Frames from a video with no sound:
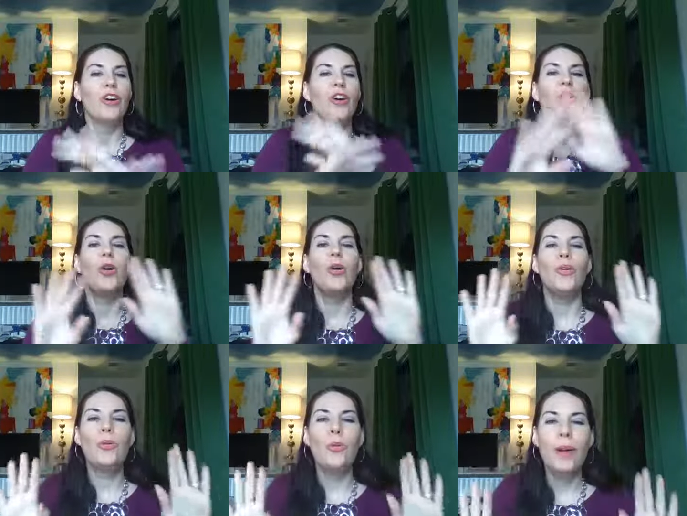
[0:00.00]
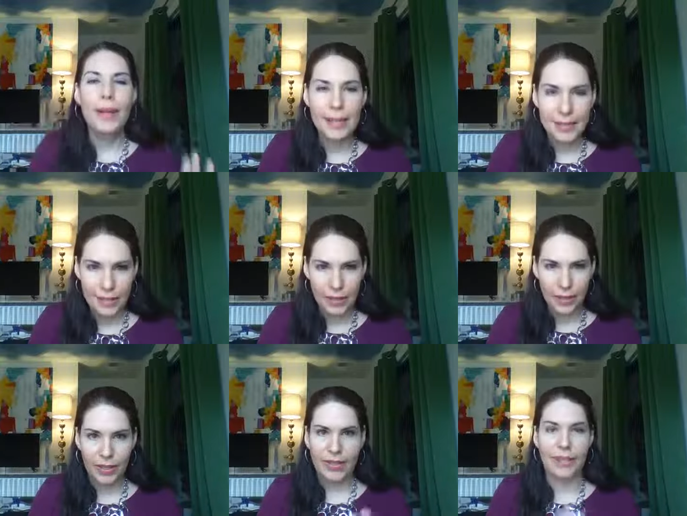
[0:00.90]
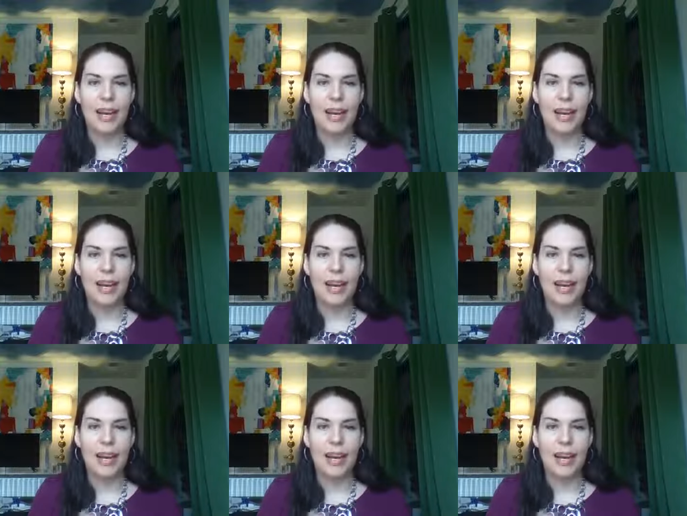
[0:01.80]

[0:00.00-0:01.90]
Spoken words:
Crazy good.